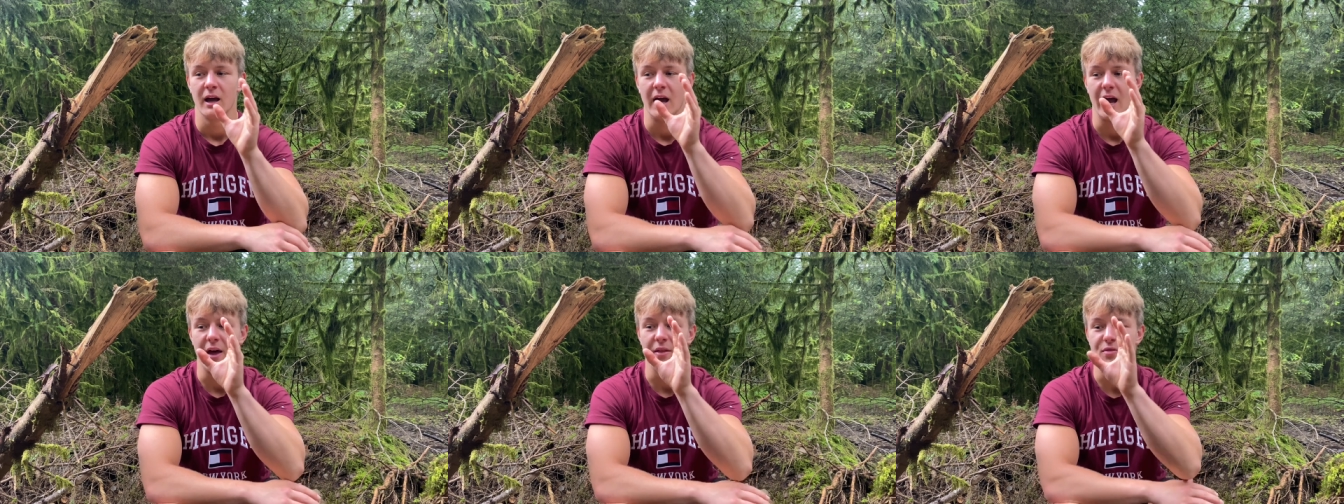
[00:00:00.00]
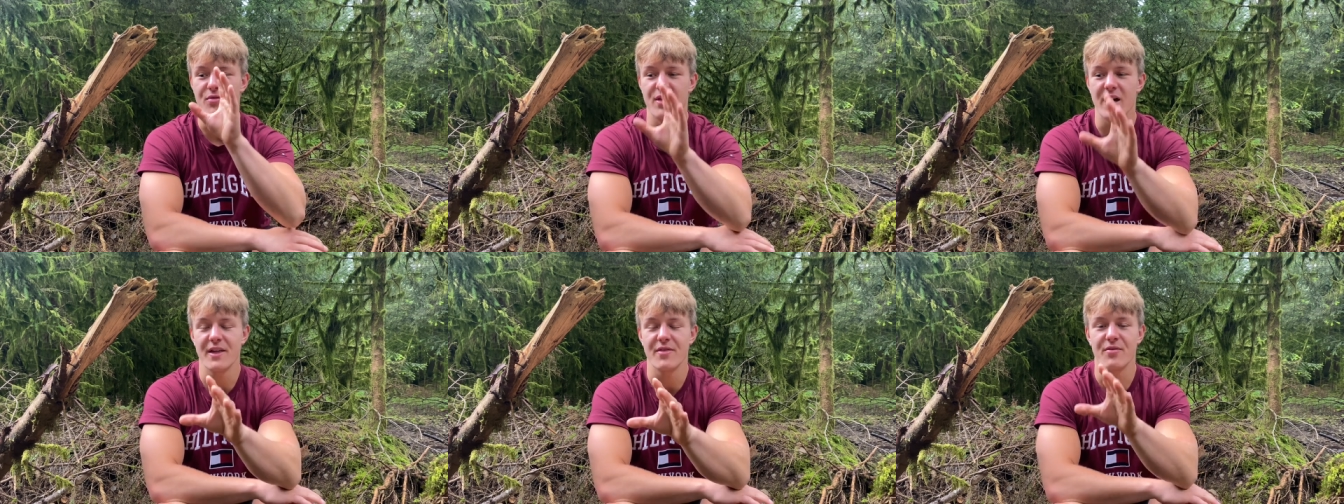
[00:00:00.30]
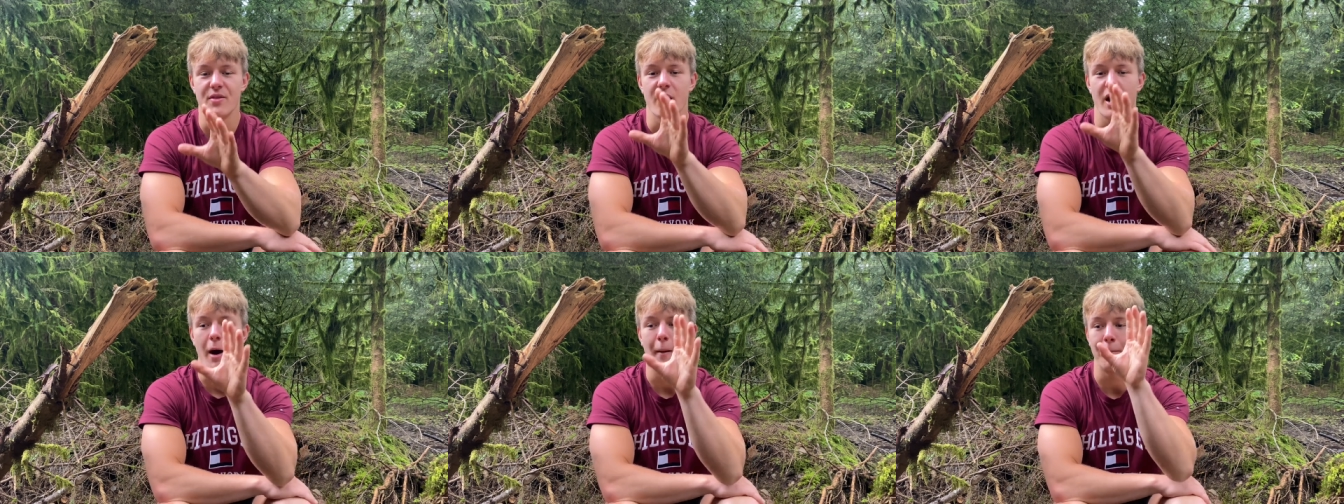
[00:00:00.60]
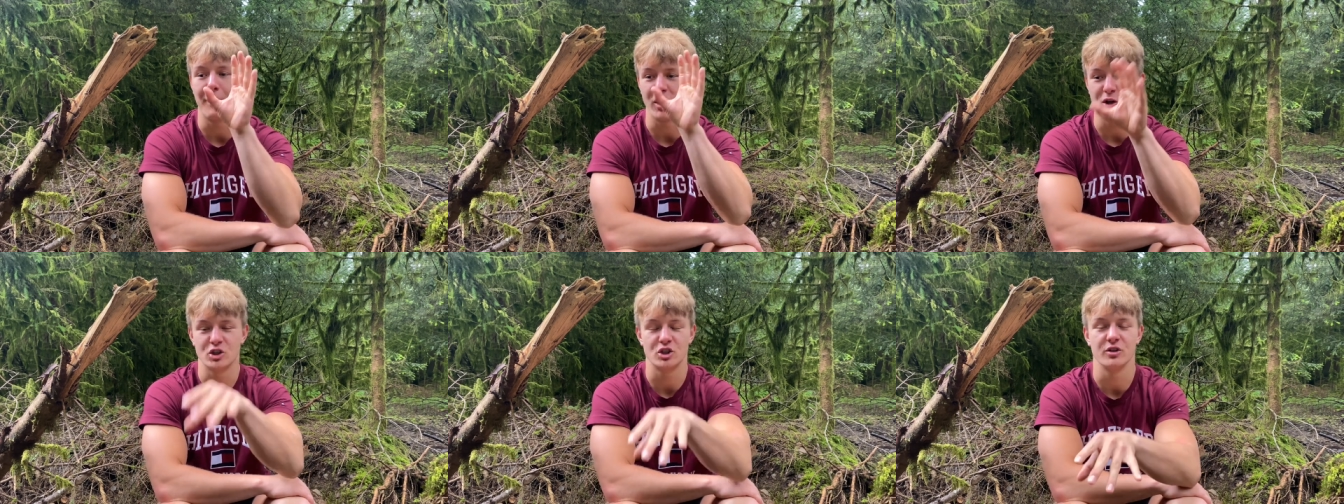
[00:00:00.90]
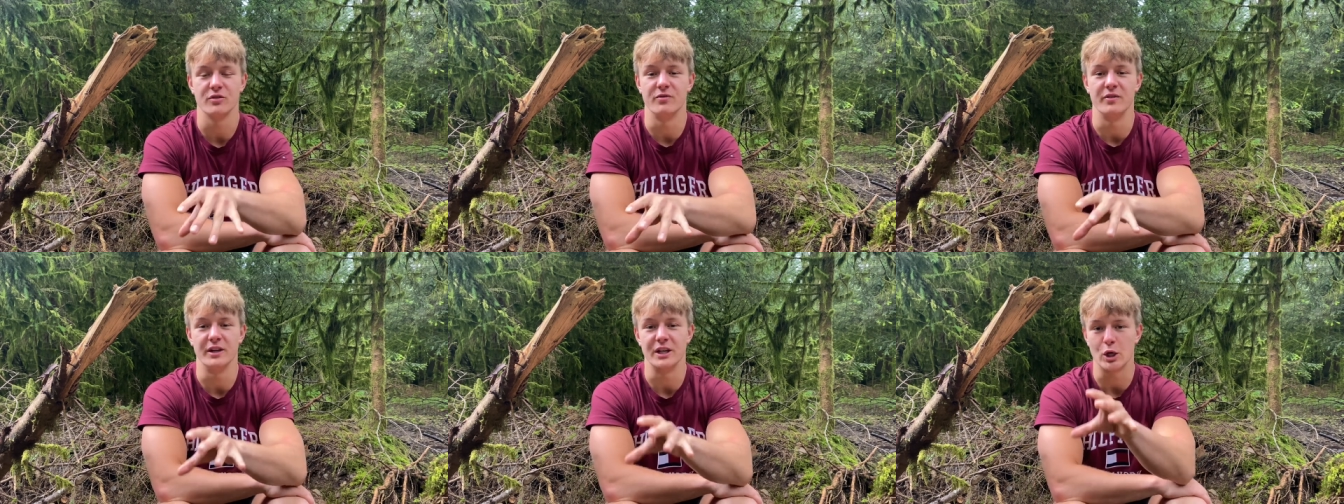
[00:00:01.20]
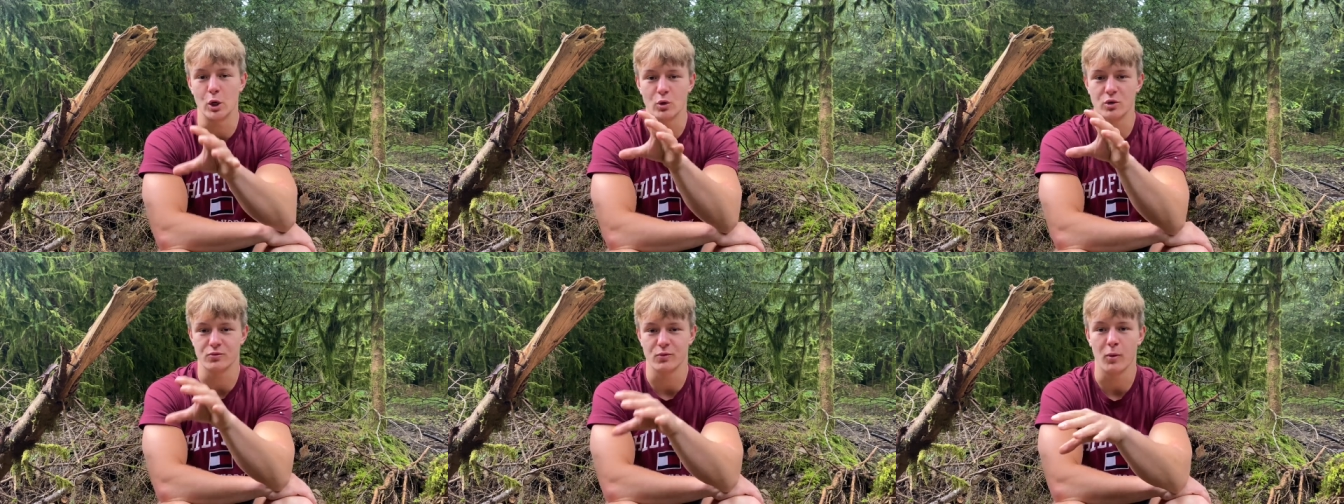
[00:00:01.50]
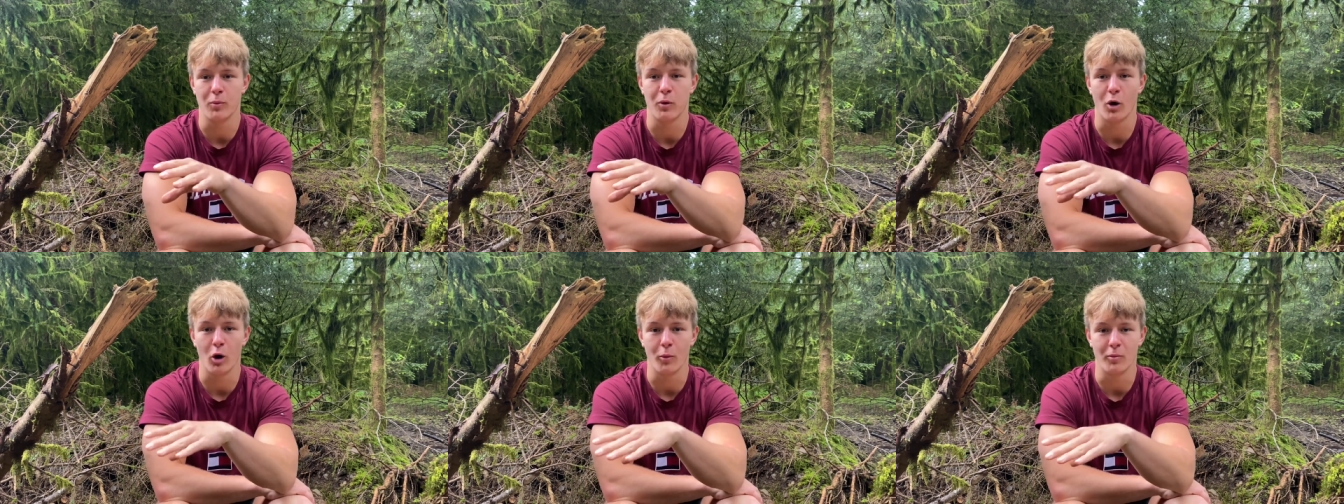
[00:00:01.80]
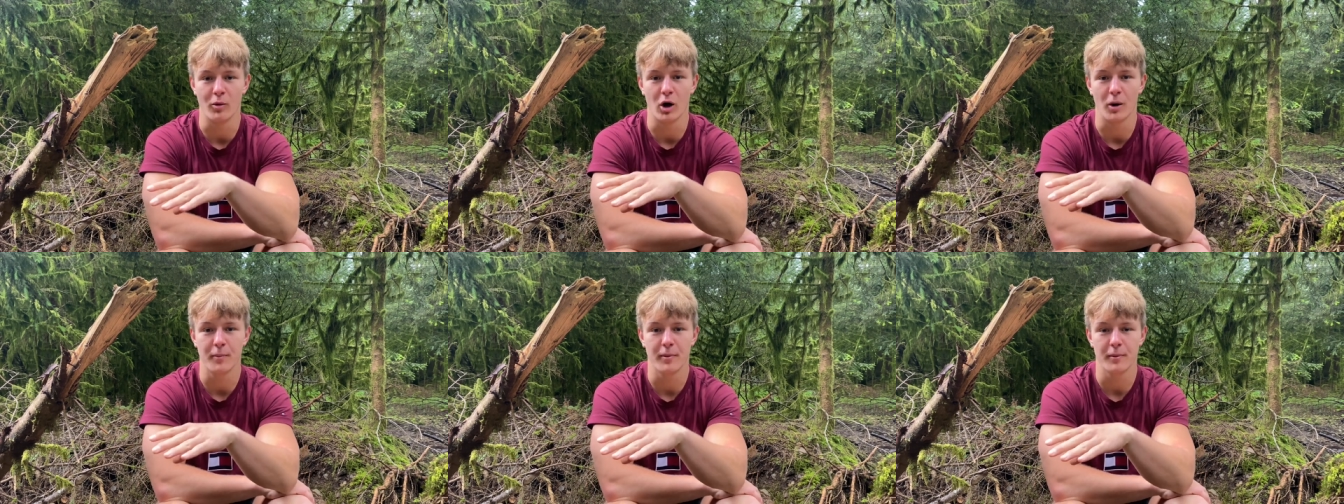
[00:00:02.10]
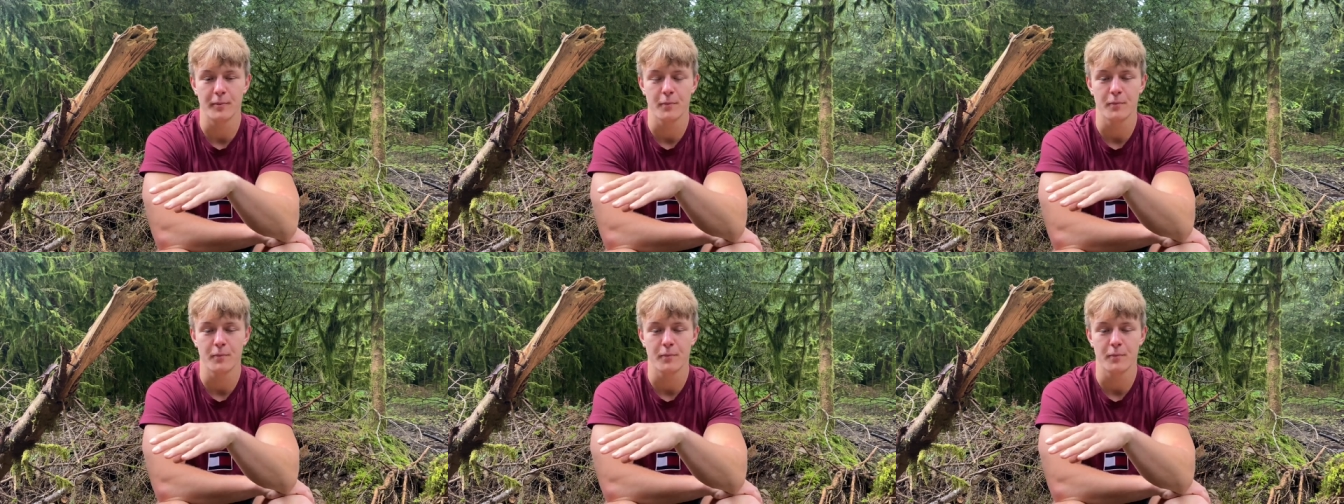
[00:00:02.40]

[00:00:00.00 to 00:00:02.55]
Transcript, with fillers: And then a bunch of videos will pop up.